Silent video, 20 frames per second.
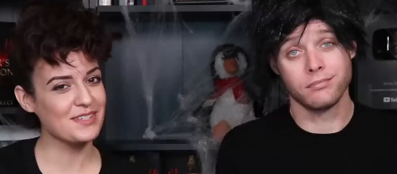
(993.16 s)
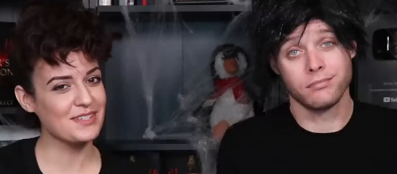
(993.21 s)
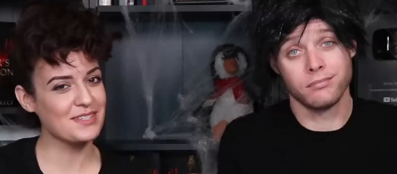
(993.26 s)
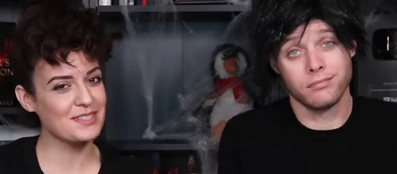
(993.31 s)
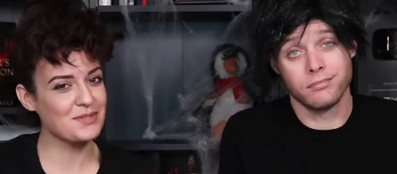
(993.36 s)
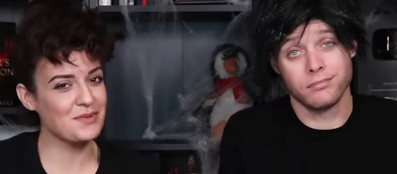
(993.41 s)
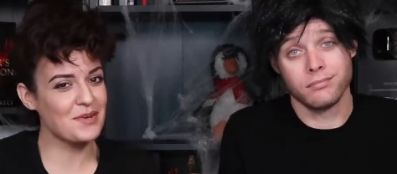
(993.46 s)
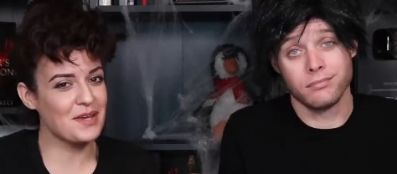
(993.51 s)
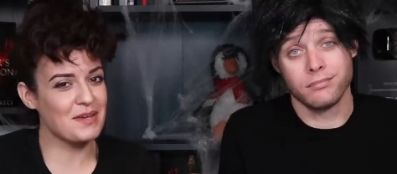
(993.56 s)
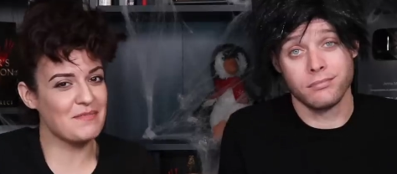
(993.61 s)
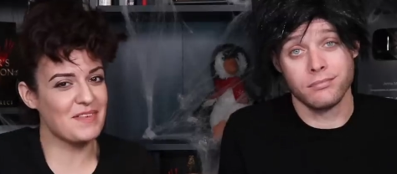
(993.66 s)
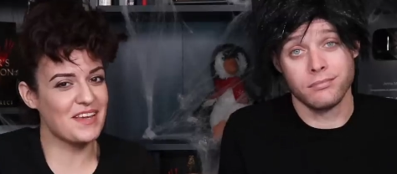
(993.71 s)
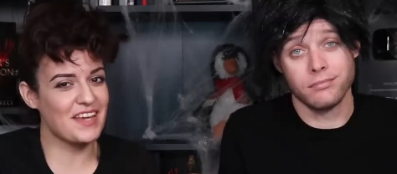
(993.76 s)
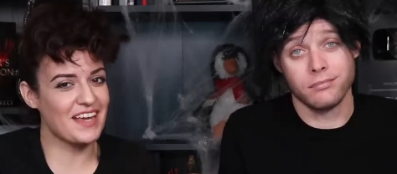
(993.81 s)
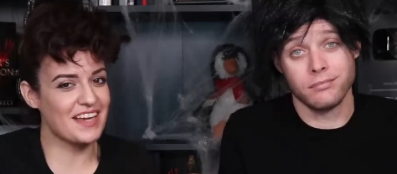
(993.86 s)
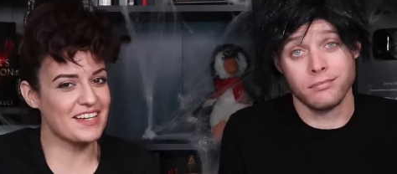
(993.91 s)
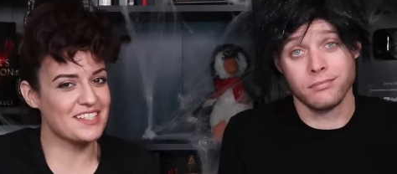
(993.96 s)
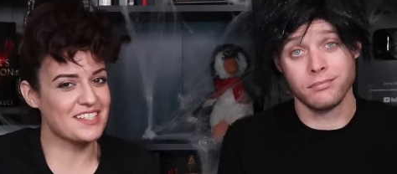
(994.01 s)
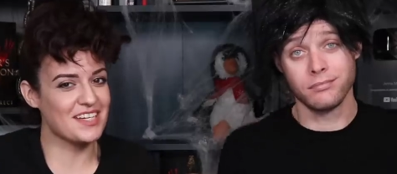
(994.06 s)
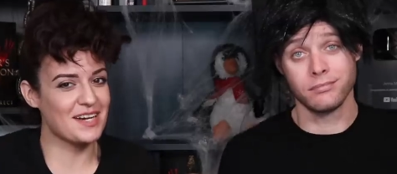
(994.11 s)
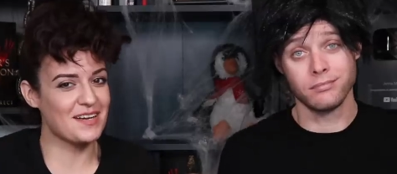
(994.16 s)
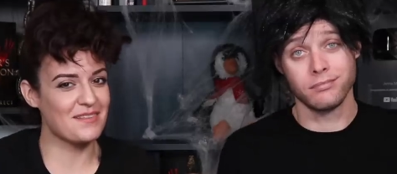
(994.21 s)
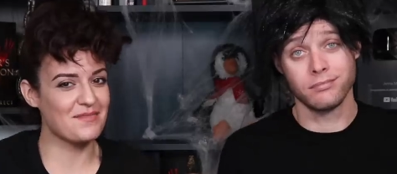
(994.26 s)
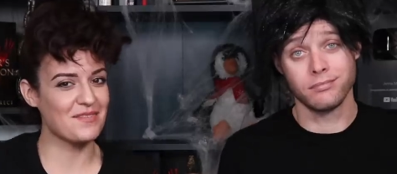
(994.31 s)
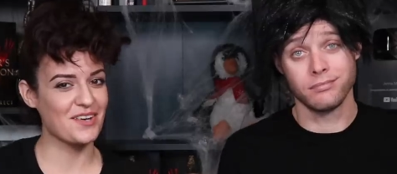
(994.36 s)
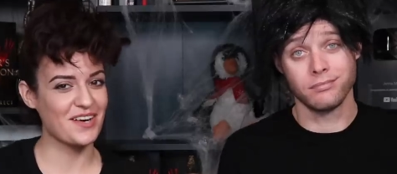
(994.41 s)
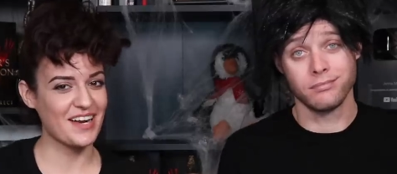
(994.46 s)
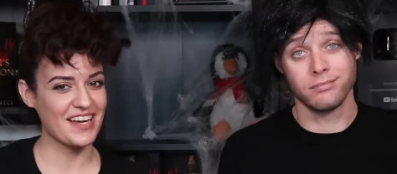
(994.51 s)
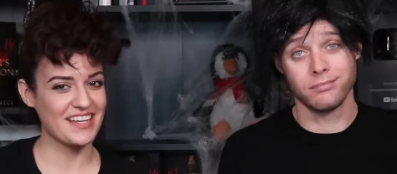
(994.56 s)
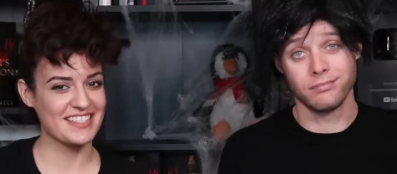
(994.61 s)
Speaker 1: you can tweet me at Jenna
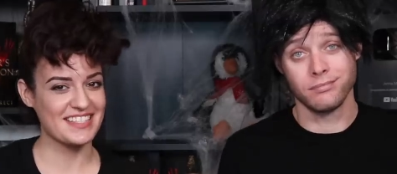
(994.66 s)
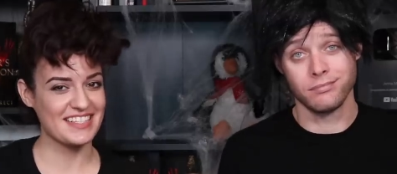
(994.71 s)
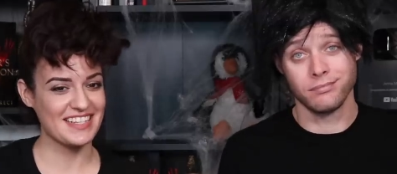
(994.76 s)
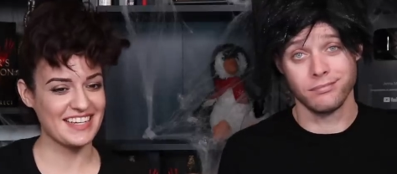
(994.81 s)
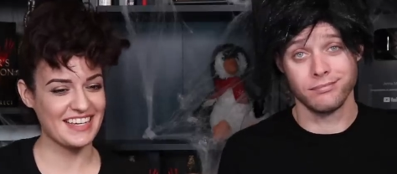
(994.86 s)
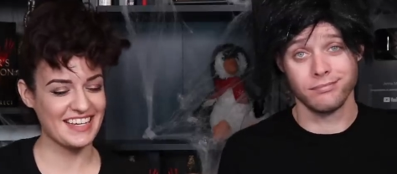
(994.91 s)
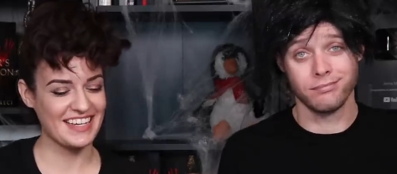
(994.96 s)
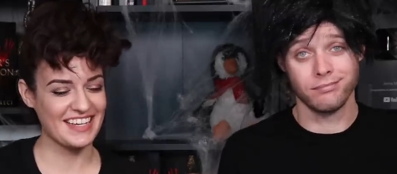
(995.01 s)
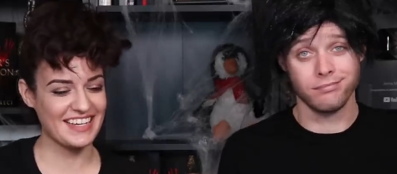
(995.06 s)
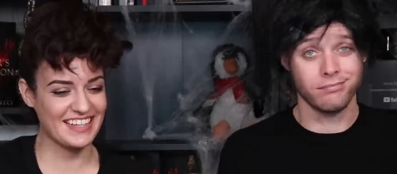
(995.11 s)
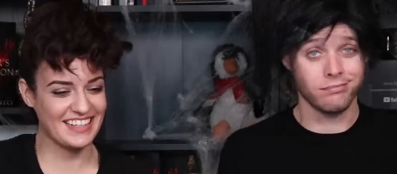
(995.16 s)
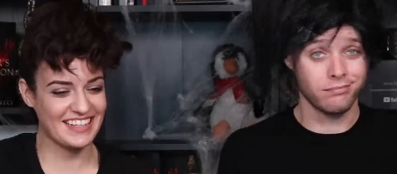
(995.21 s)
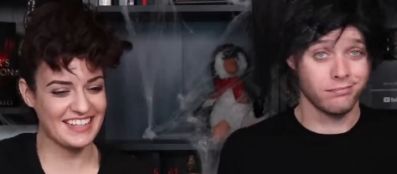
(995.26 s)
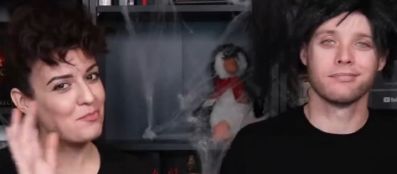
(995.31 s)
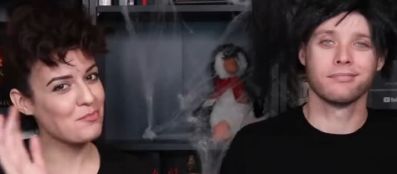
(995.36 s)
Moreci.